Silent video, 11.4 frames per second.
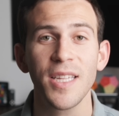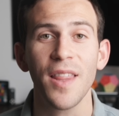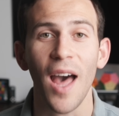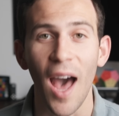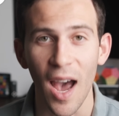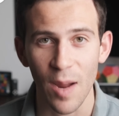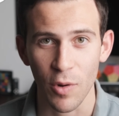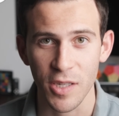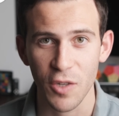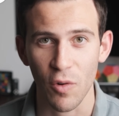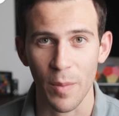the
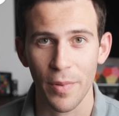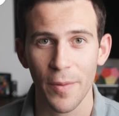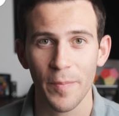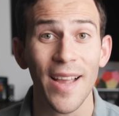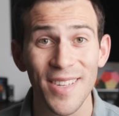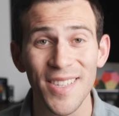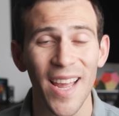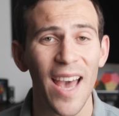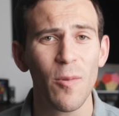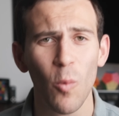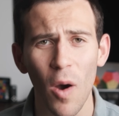hybrid strip. And since I
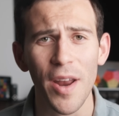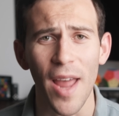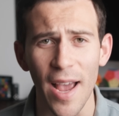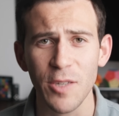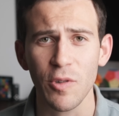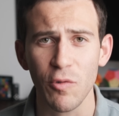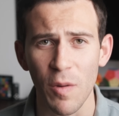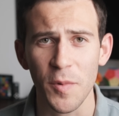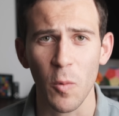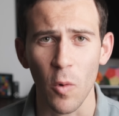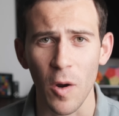had one extra
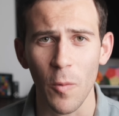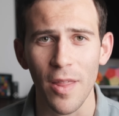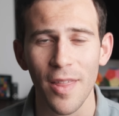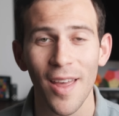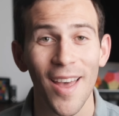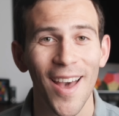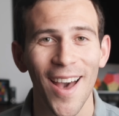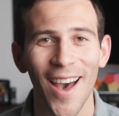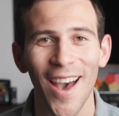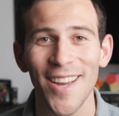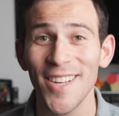strip to work with,
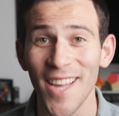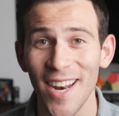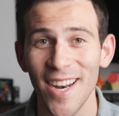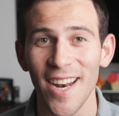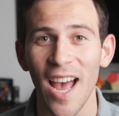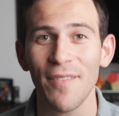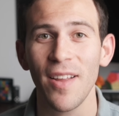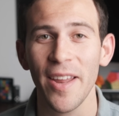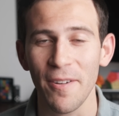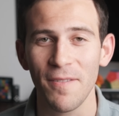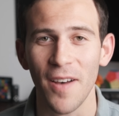I decided I'd have a
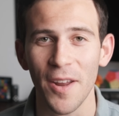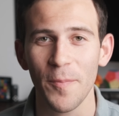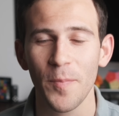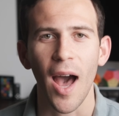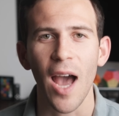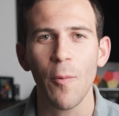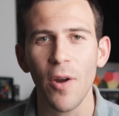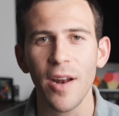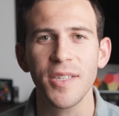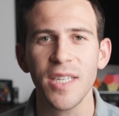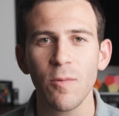little fun. I
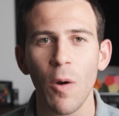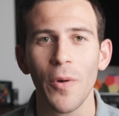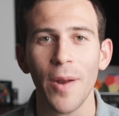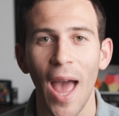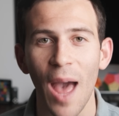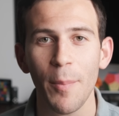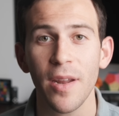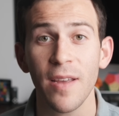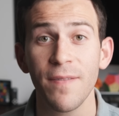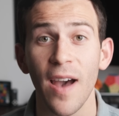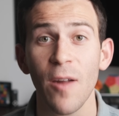wanted to see what would happen
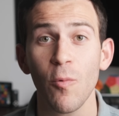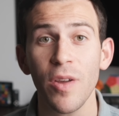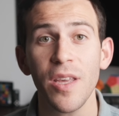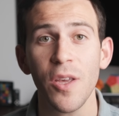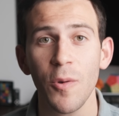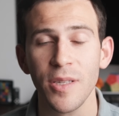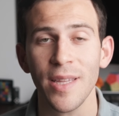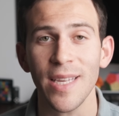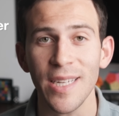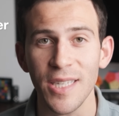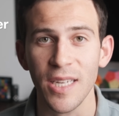if I reused
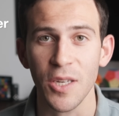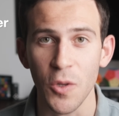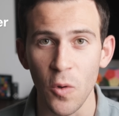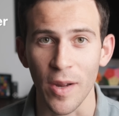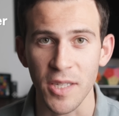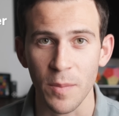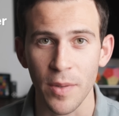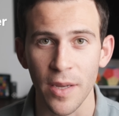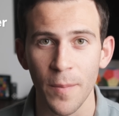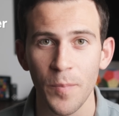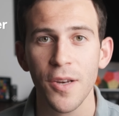the ECN2
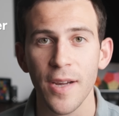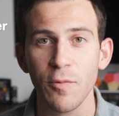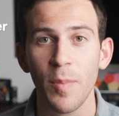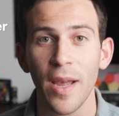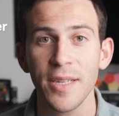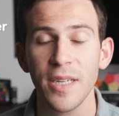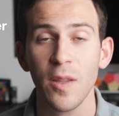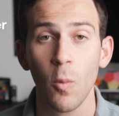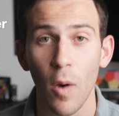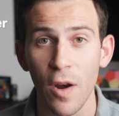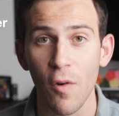recipe, just replacing the
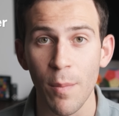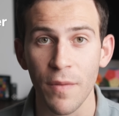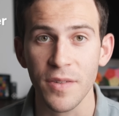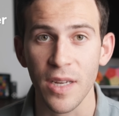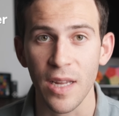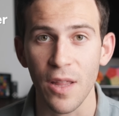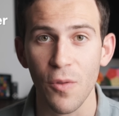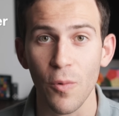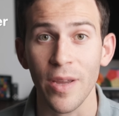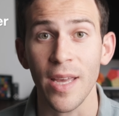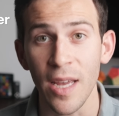1 gram of
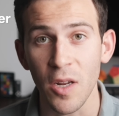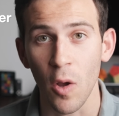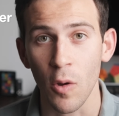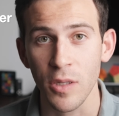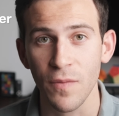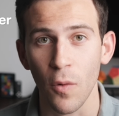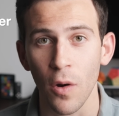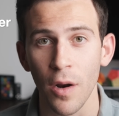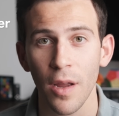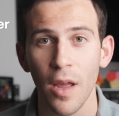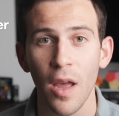CD3 it calls
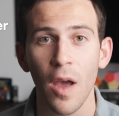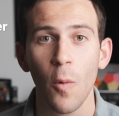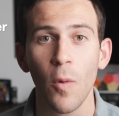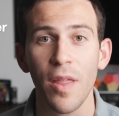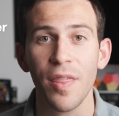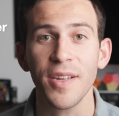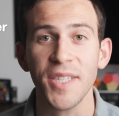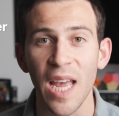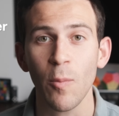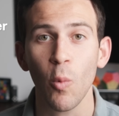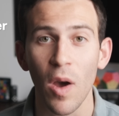for with the
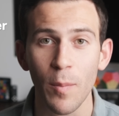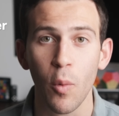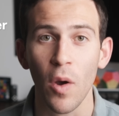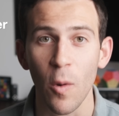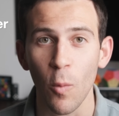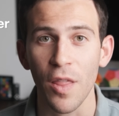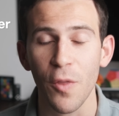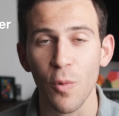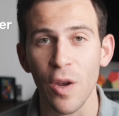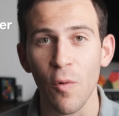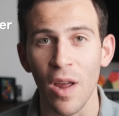same
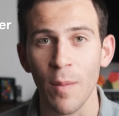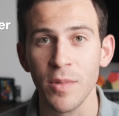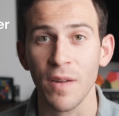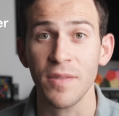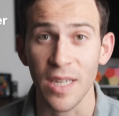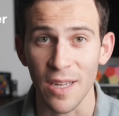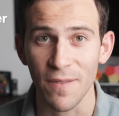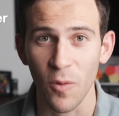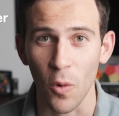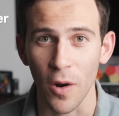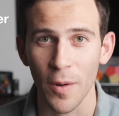1.13 grams of
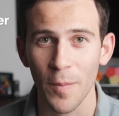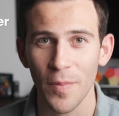CD4.